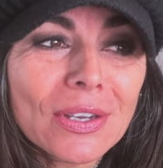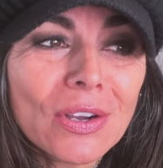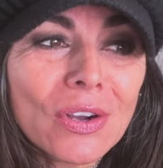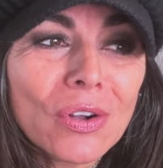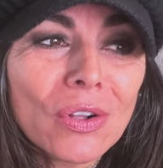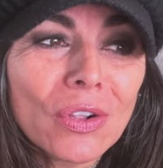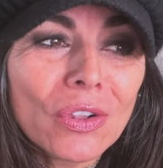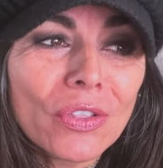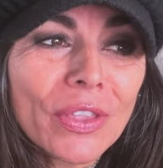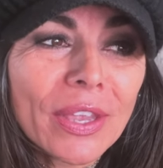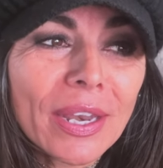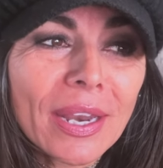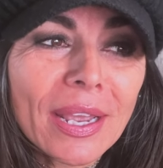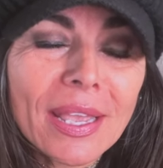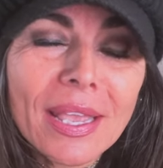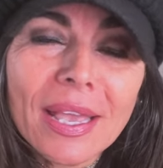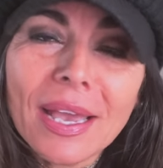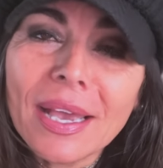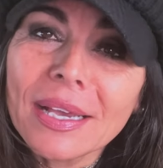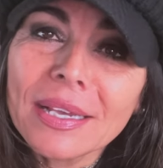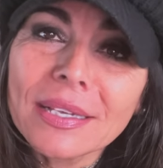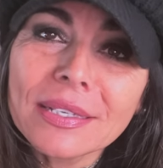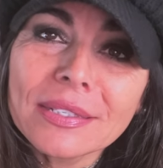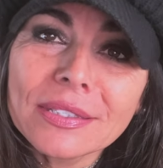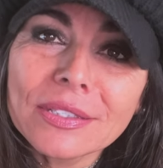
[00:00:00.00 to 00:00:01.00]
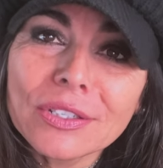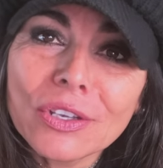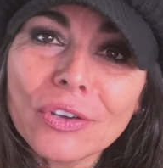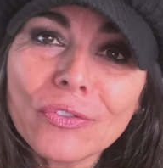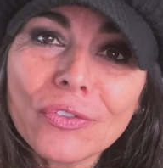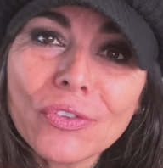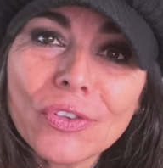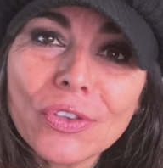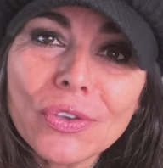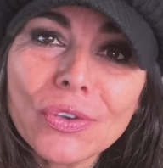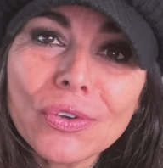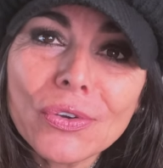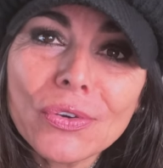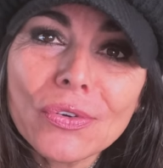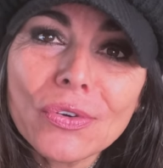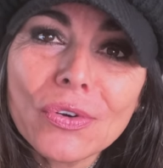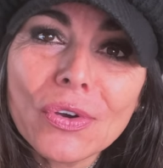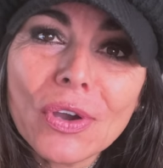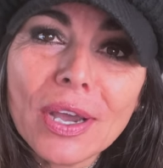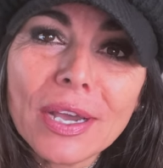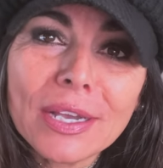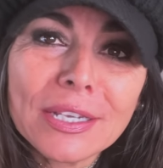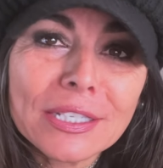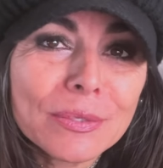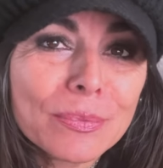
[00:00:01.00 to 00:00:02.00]
all that I ask of you
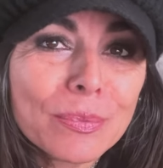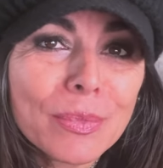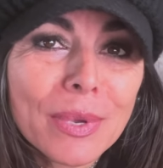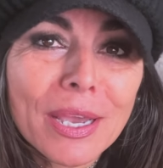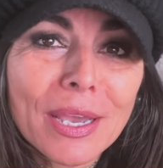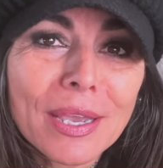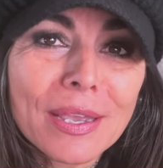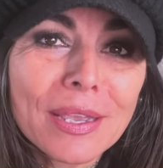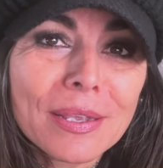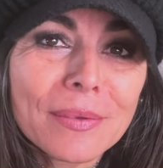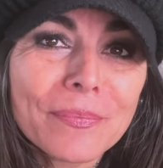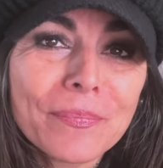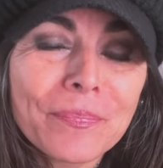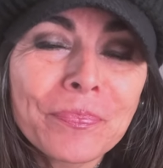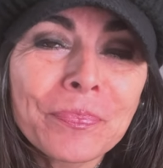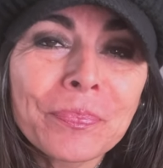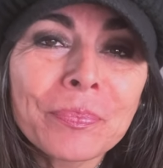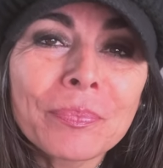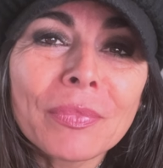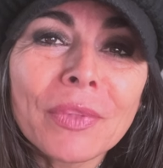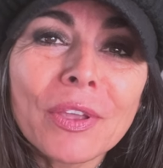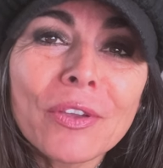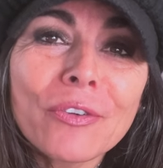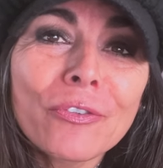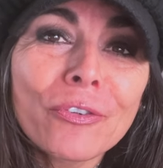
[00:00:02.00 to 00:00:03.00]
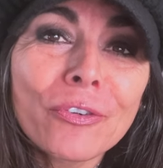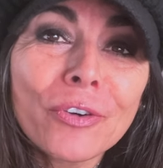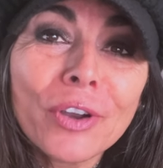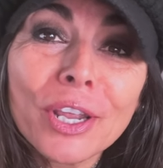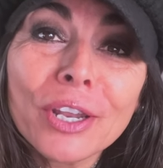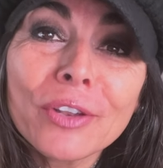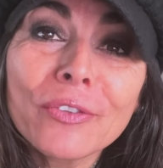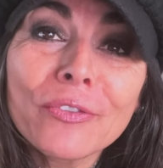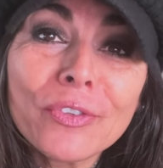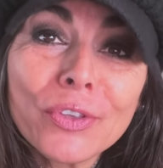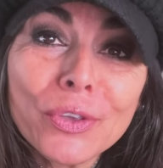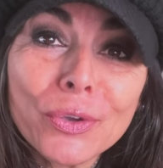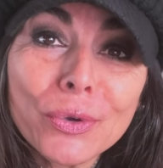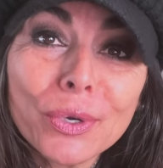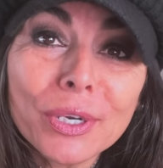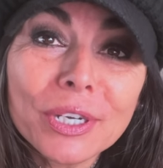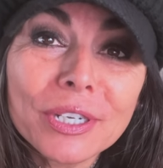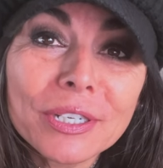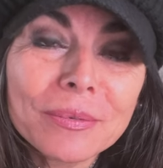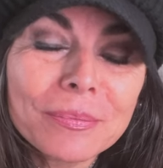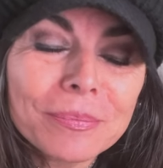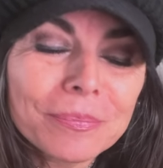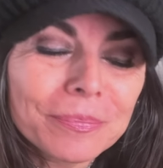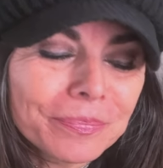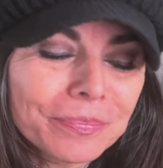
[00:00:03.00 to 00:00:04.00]
as my friend viewer.